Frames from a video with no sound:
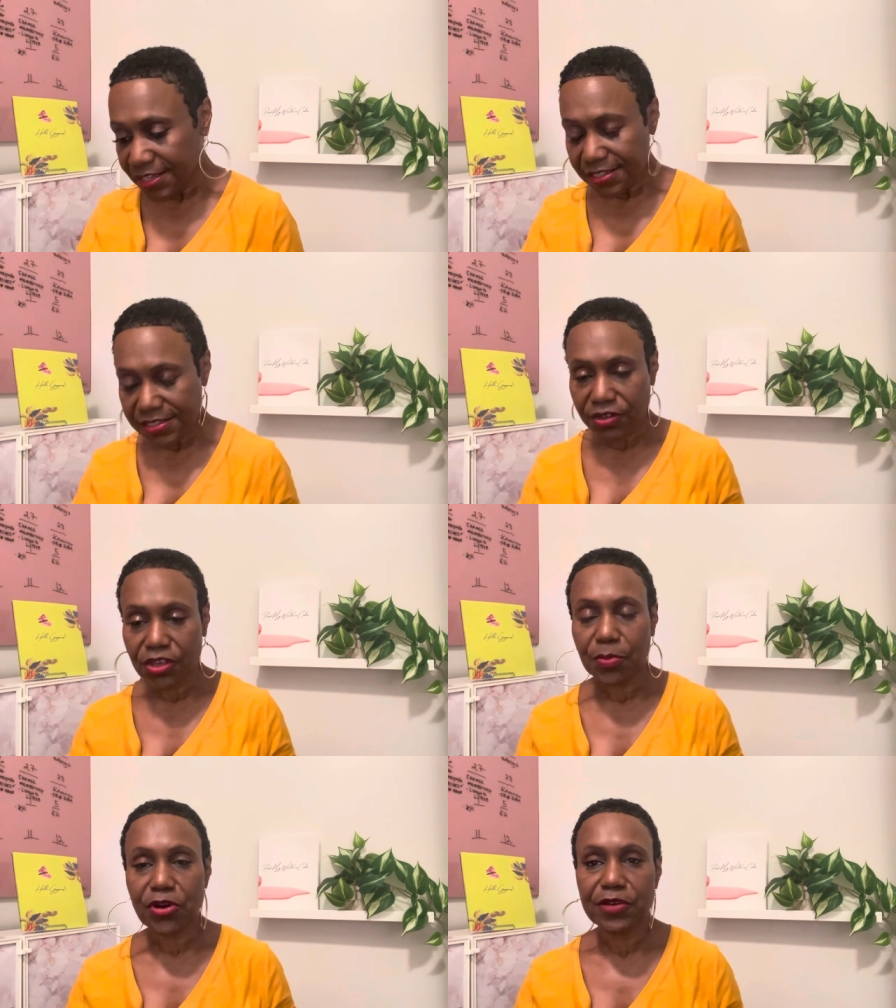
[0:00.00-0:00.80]
So
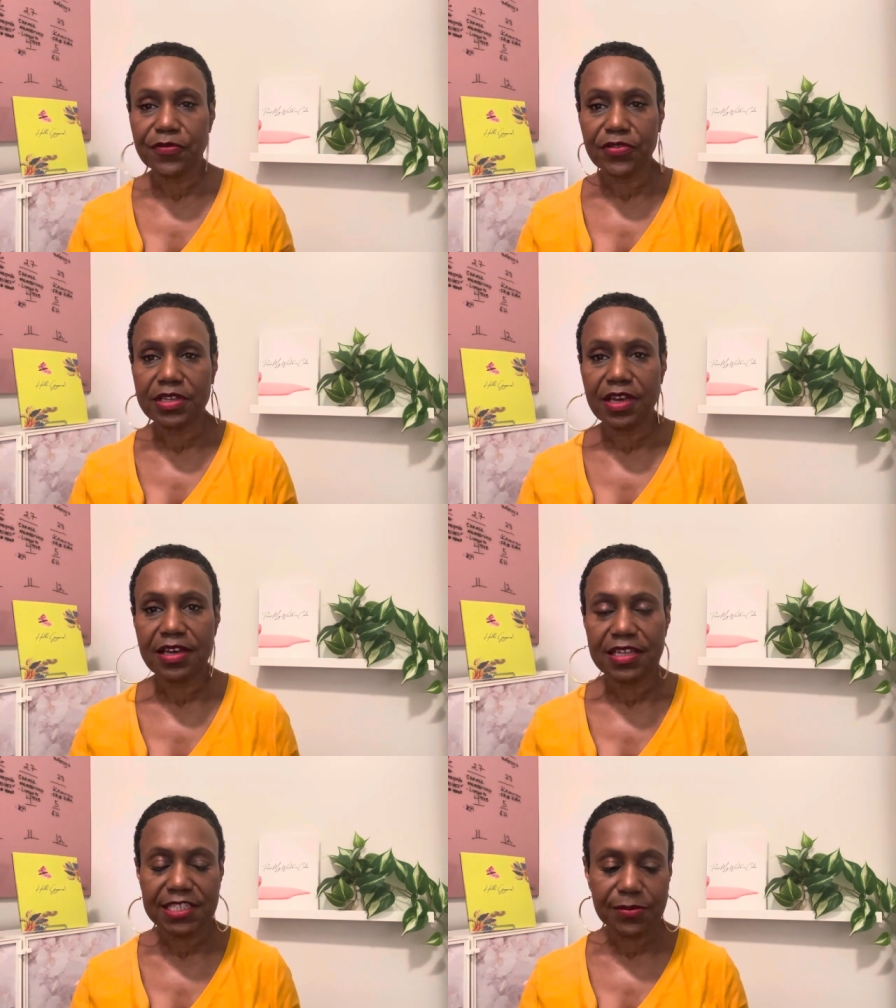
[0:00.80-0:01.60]
your boyfriend, your
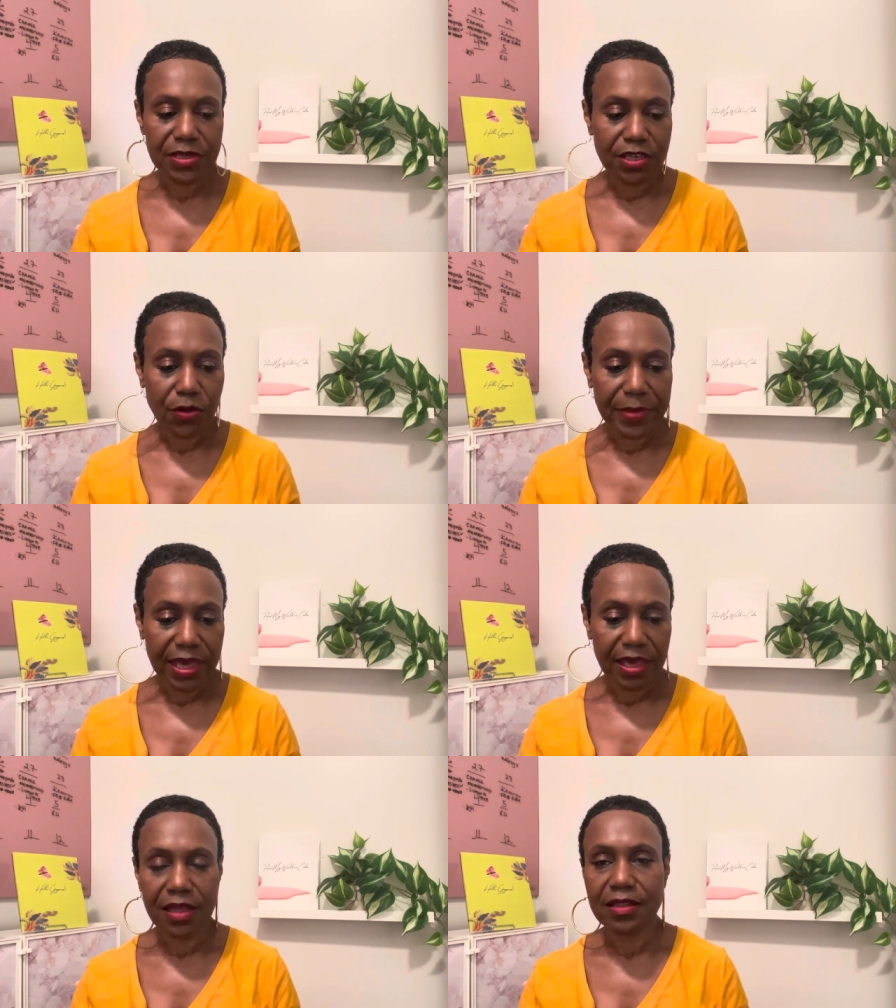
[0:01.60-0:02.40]
husband, your
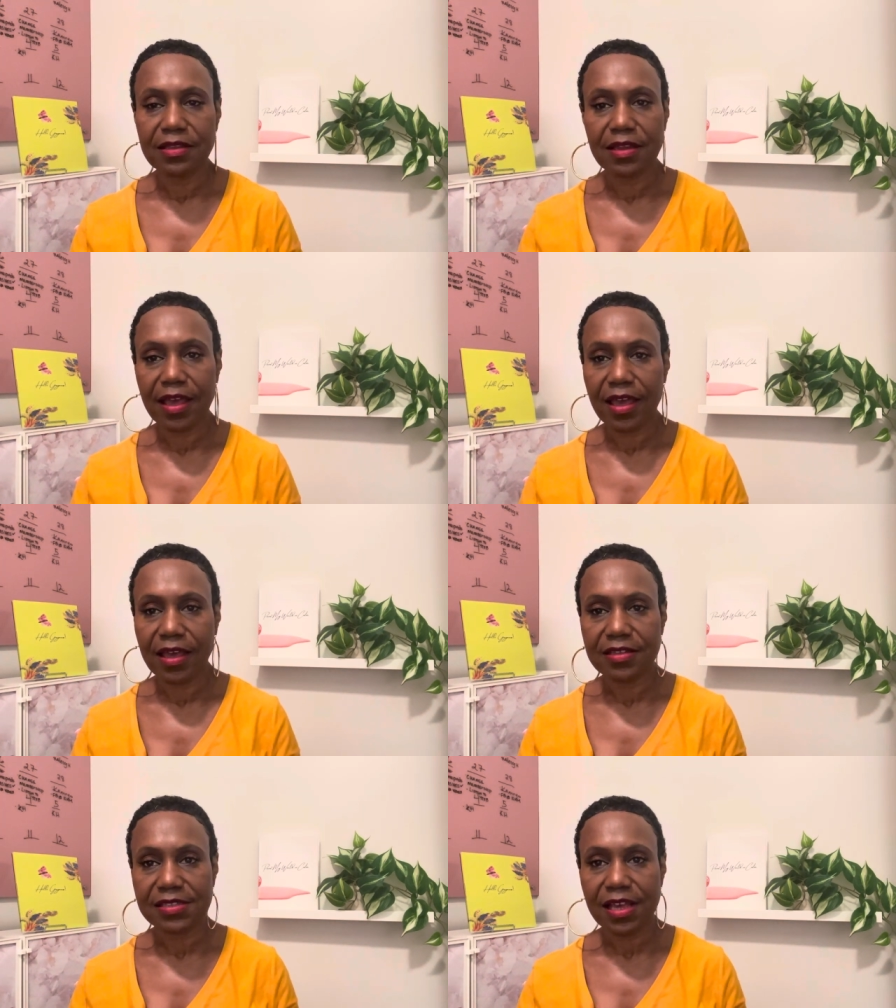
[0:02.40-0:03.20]
man
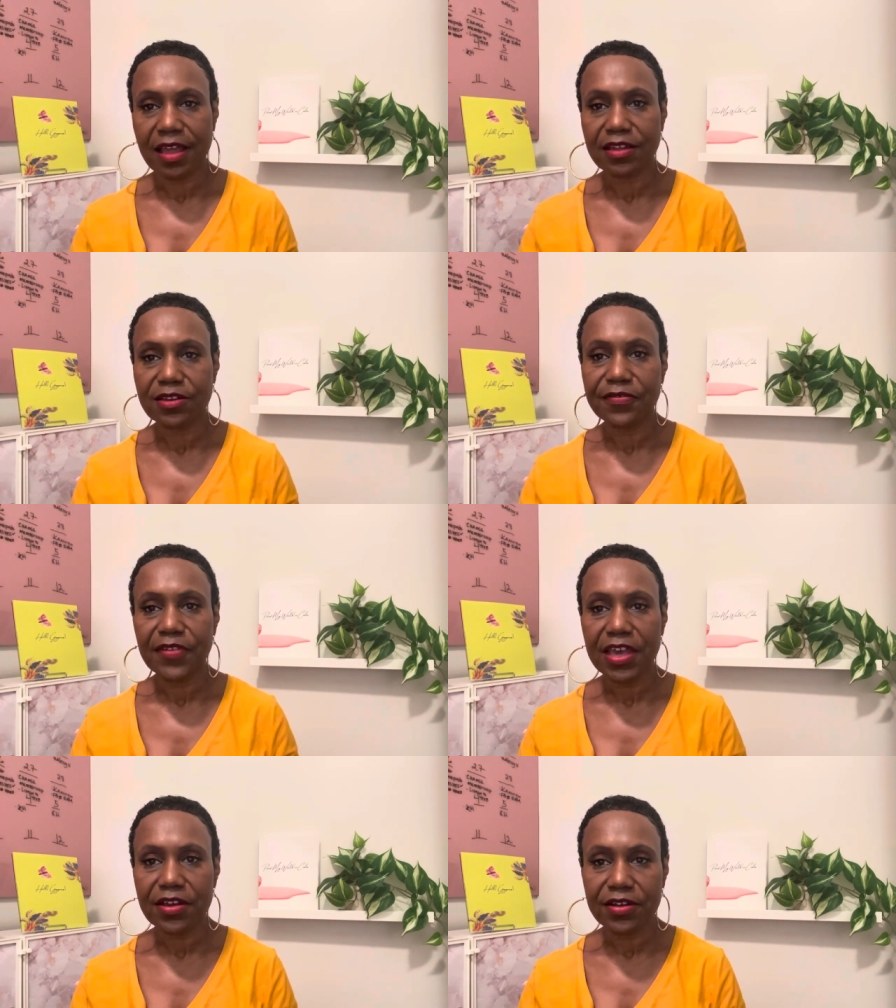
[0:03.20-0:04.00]
has had an
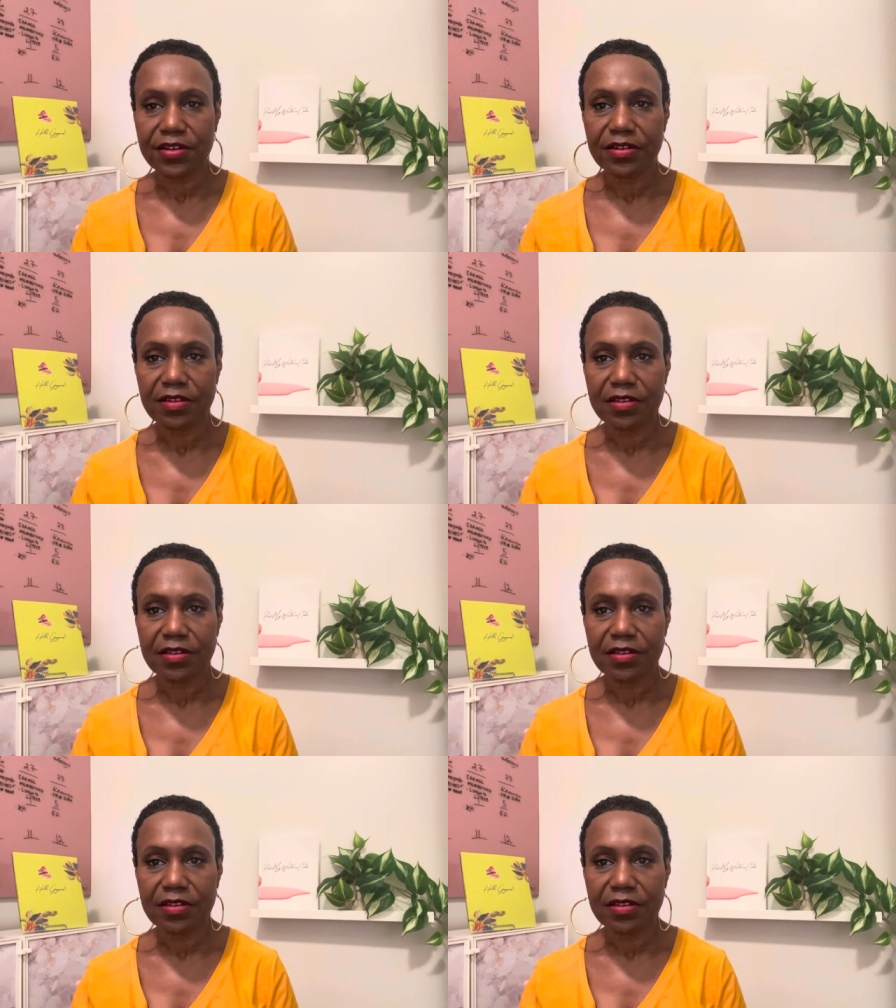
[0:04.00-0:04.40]
affair